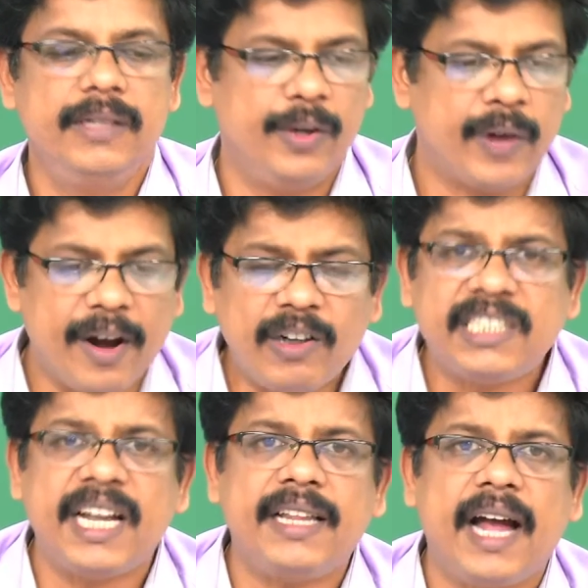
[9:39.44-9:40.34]
You cannot
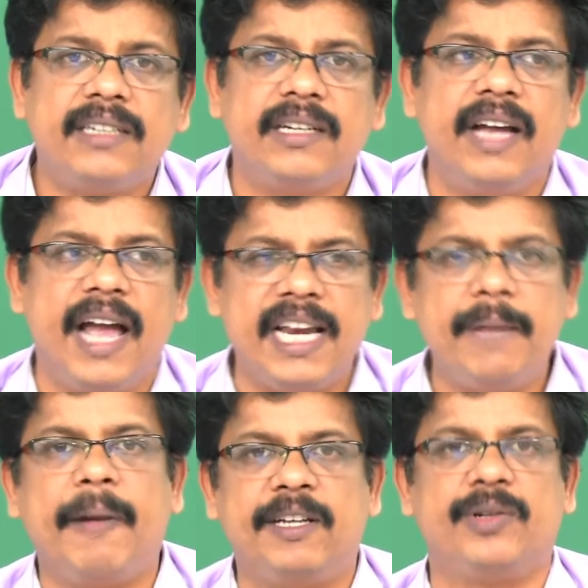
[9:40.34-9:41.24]
say that
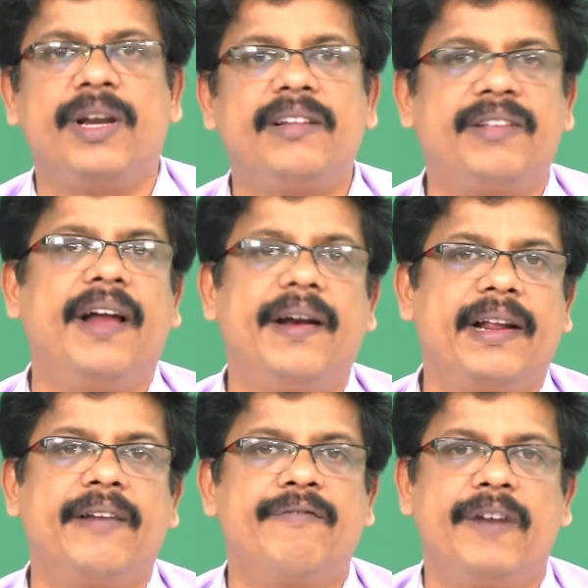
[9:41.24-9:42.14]
any particular
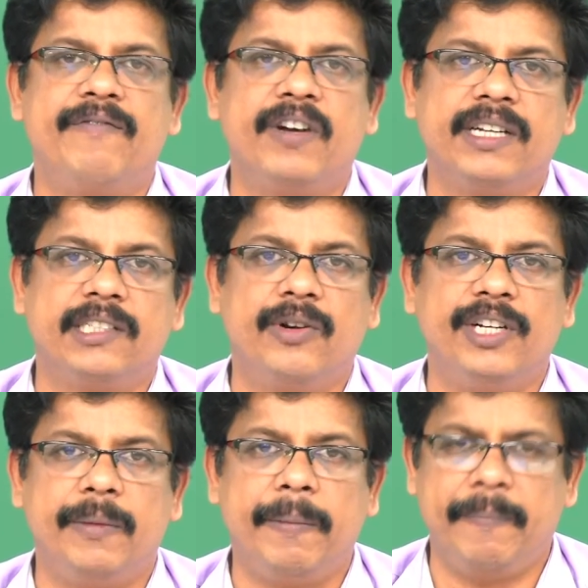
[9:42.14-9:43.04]
theoretical framework is
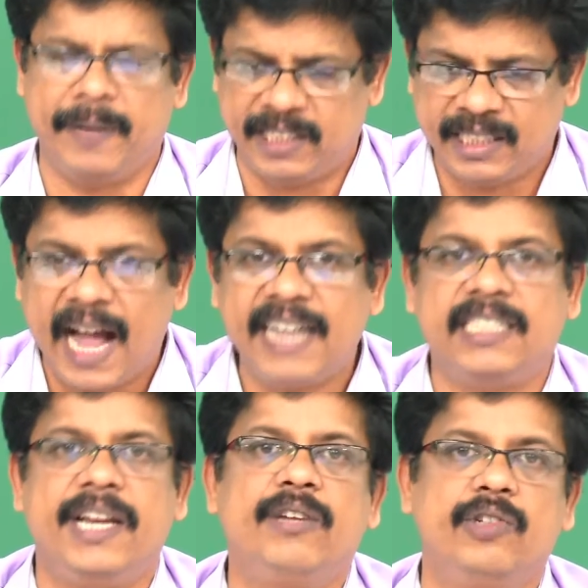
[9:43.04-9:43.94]
going to be
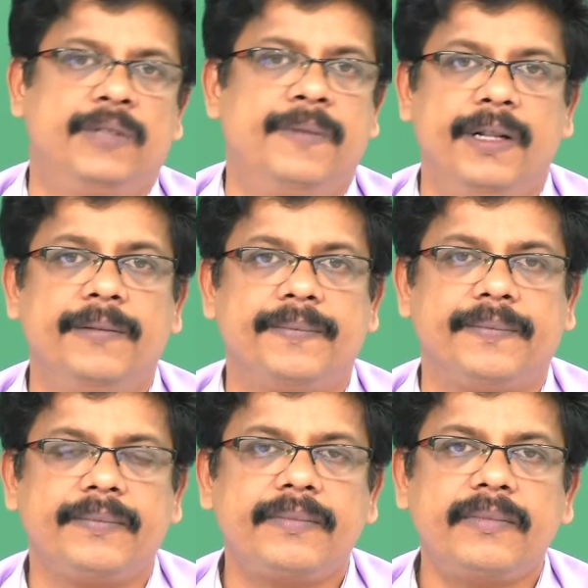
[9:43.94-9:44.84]
precisely useful
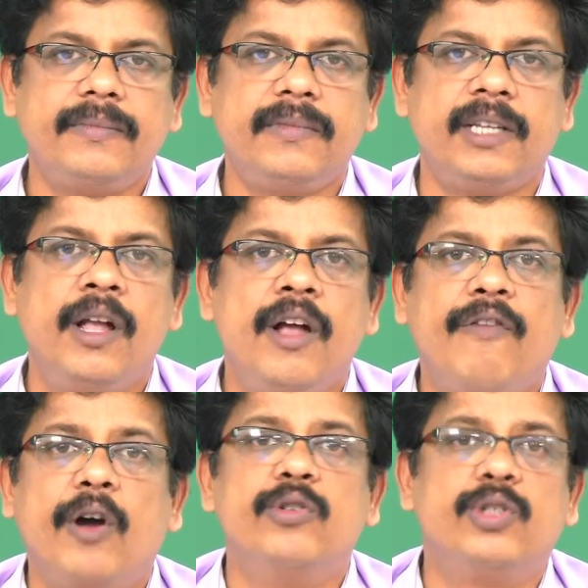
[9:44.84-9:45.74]

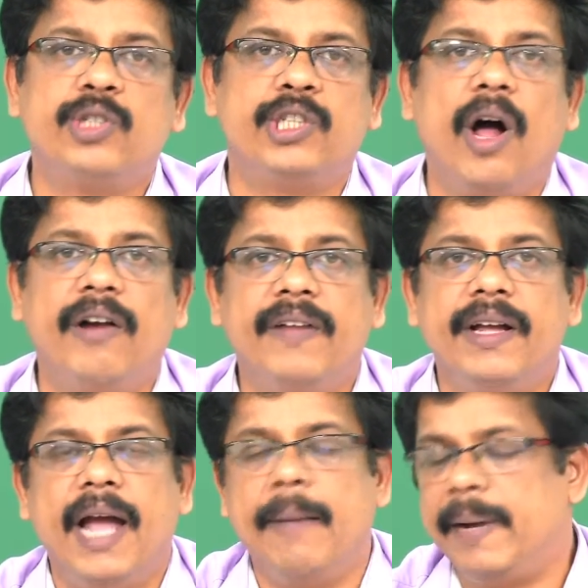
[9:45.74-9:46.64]
for you to solve
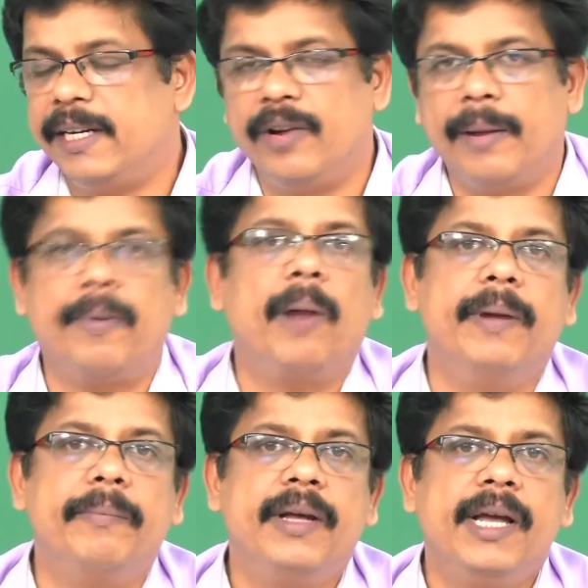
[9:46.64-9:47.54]
a particular
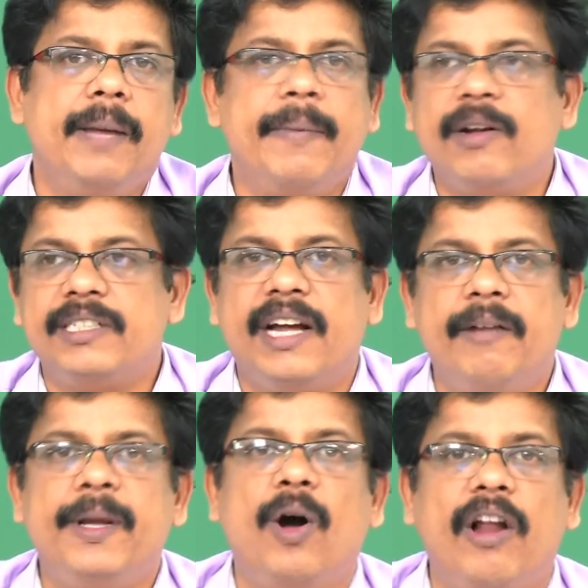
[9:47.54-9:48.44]
problem, because there
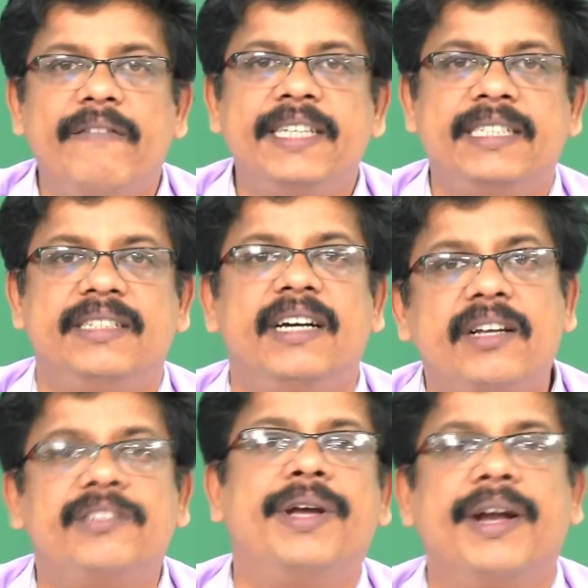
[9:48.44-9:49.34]
will be always
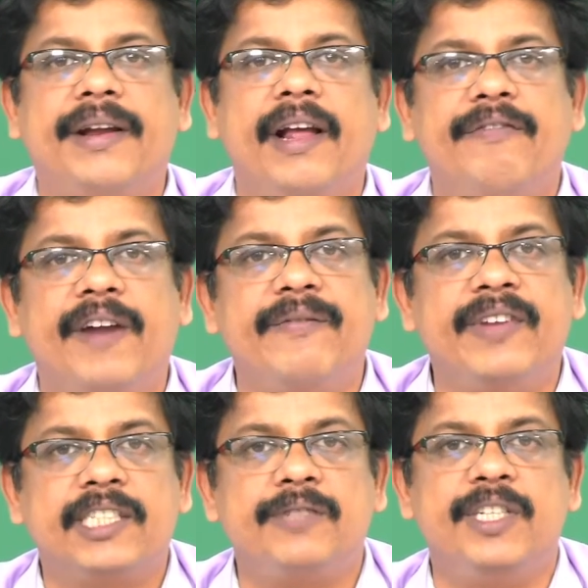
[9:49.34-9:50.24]
another theoretical
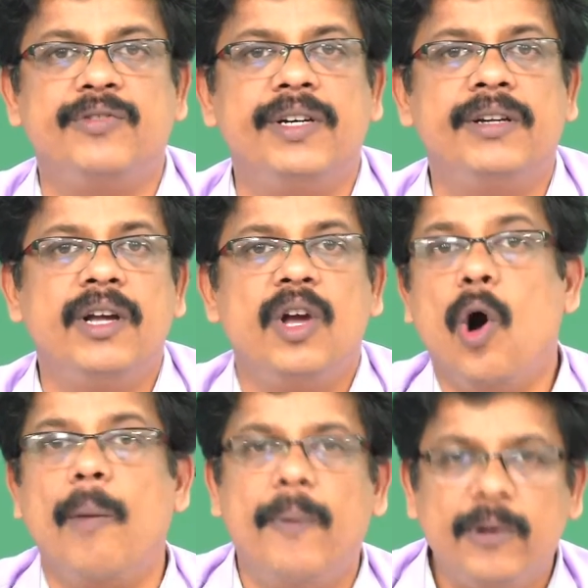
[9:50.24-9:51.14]
frameworks which would
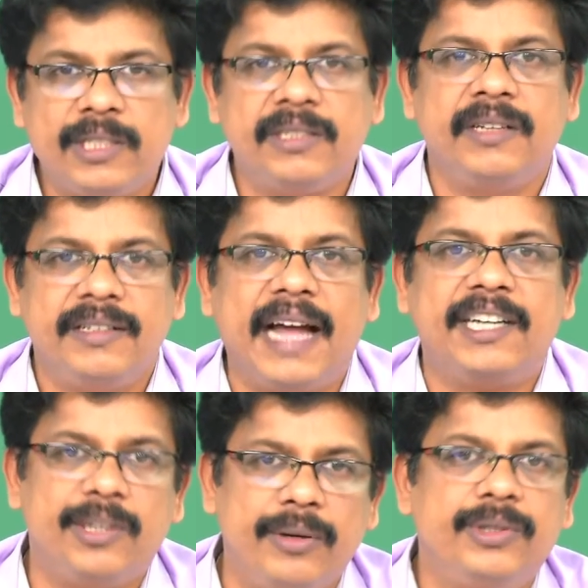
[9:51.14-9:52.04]
oppose
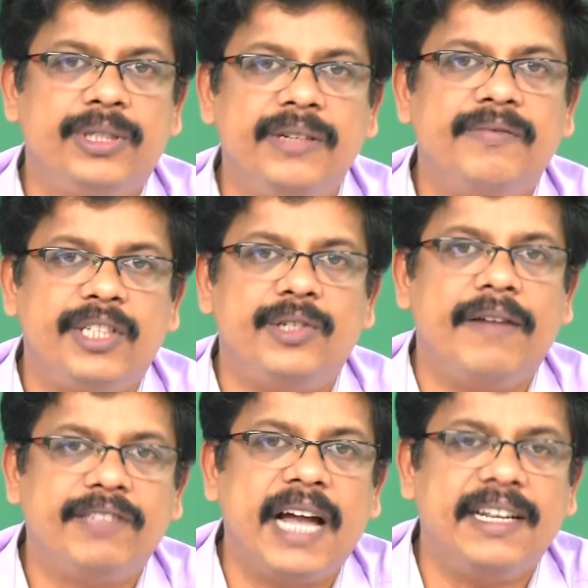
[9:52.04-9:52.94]
that solution which you
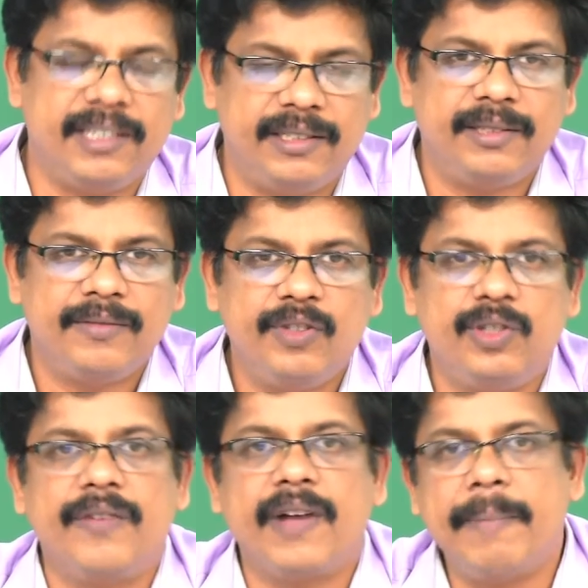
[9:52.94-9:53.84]
have cited,
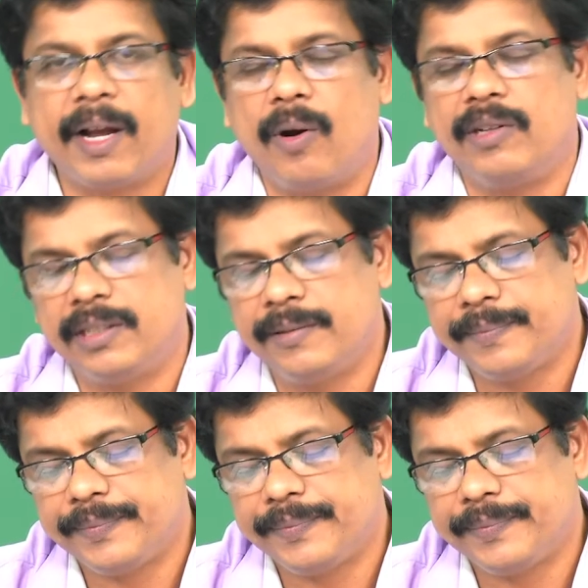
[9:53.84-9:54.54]
which you have come across.